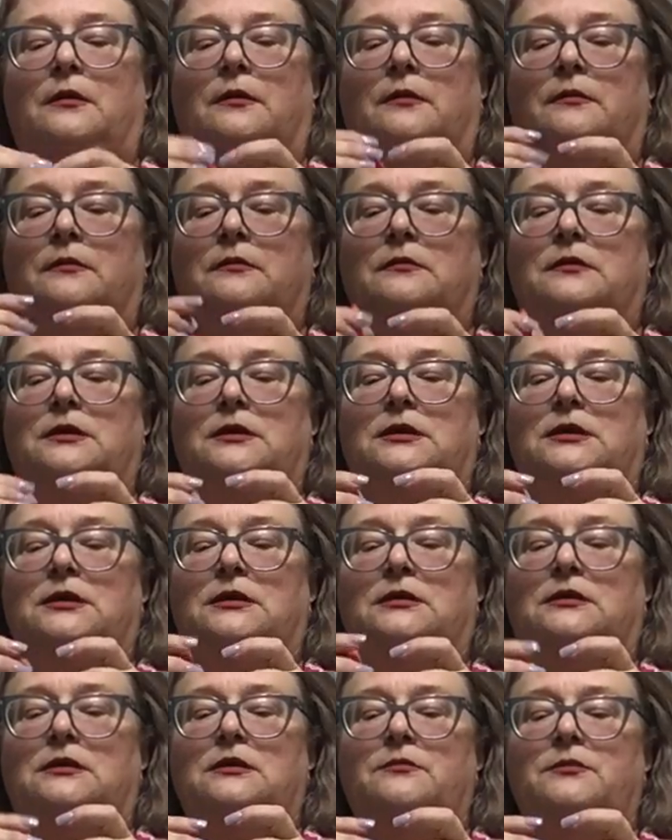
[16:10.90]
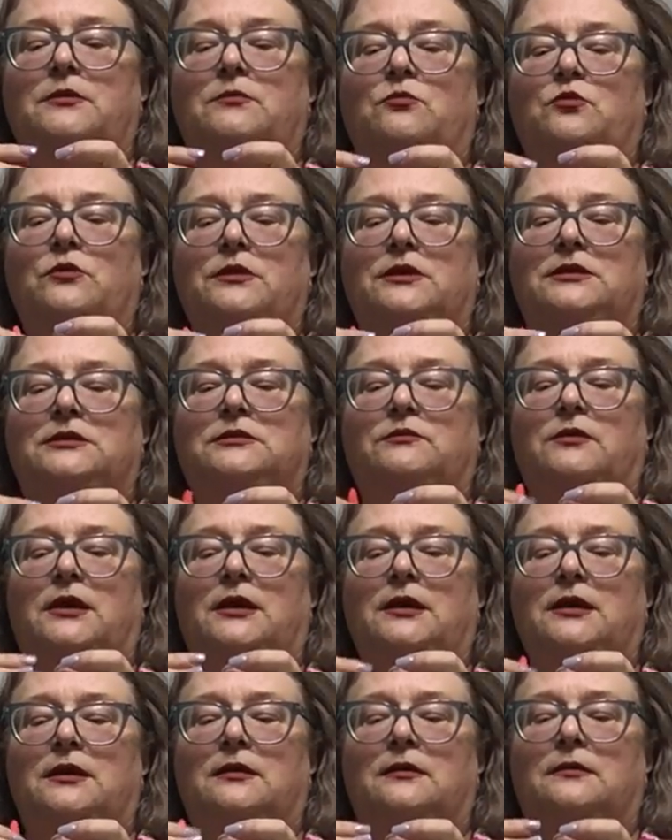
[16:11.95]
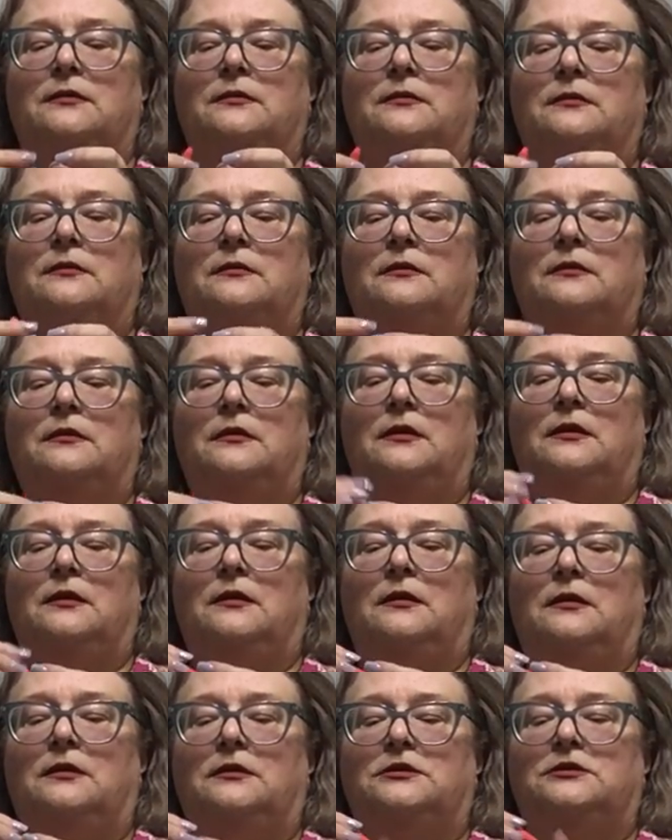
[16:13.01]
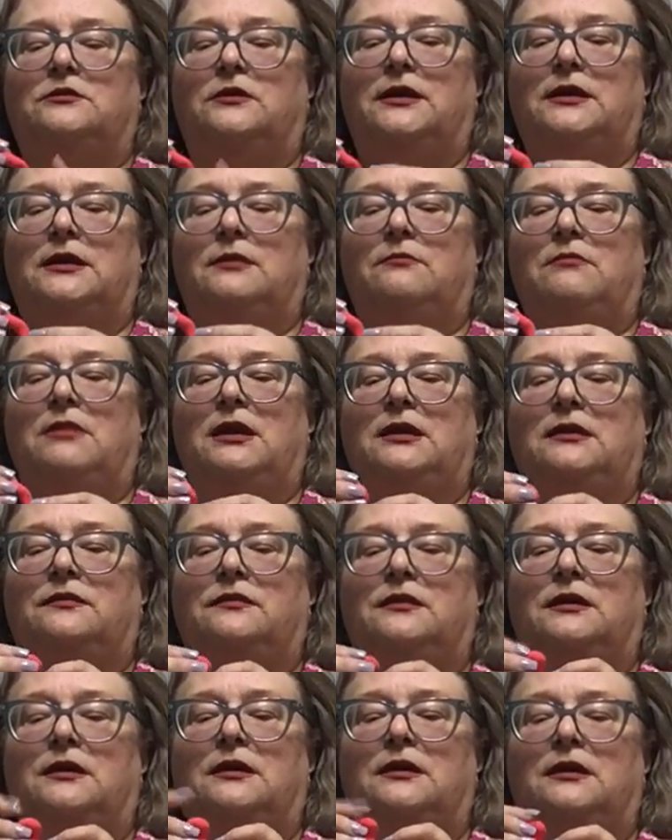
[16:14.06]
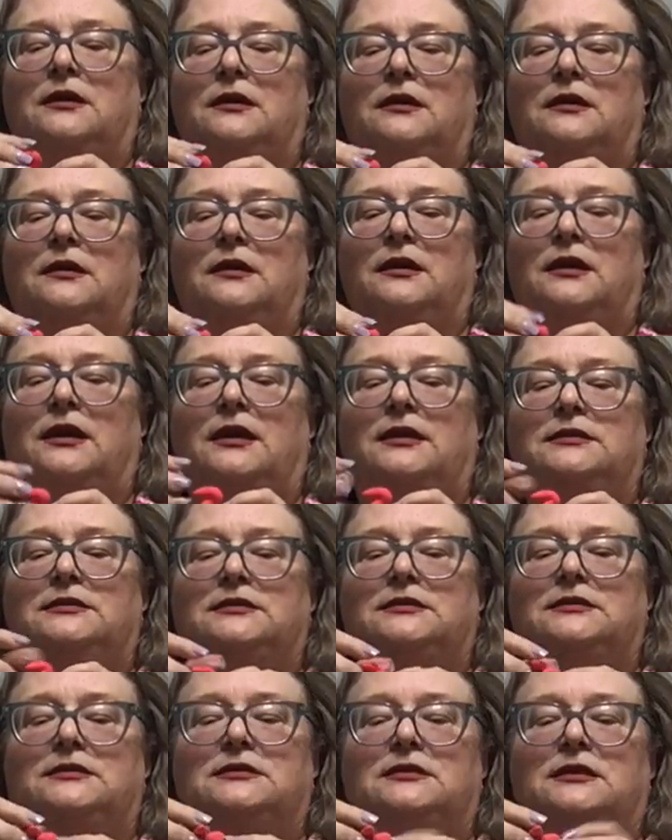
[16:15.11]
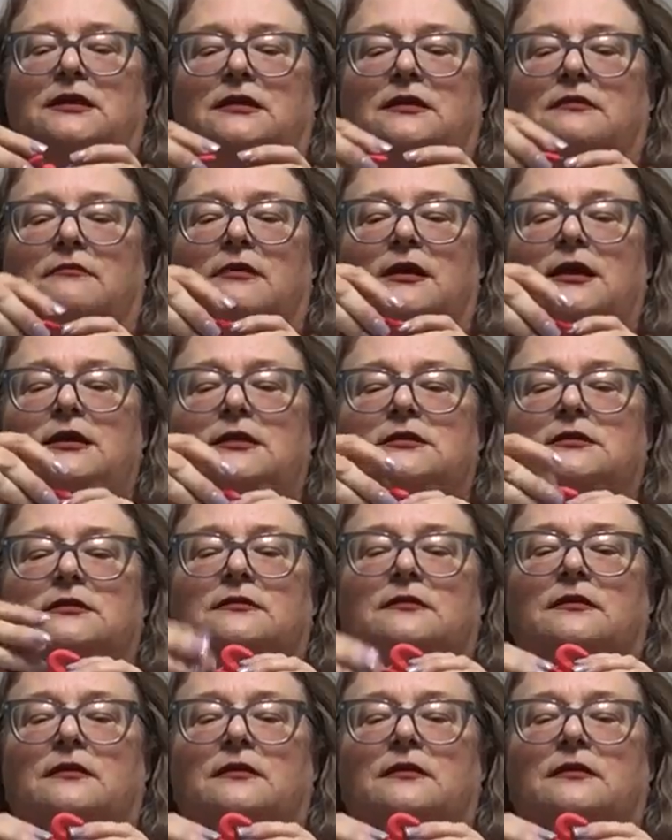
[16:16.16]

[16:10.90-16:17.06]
Oh, I need a little bit more this way so I can make the S, right?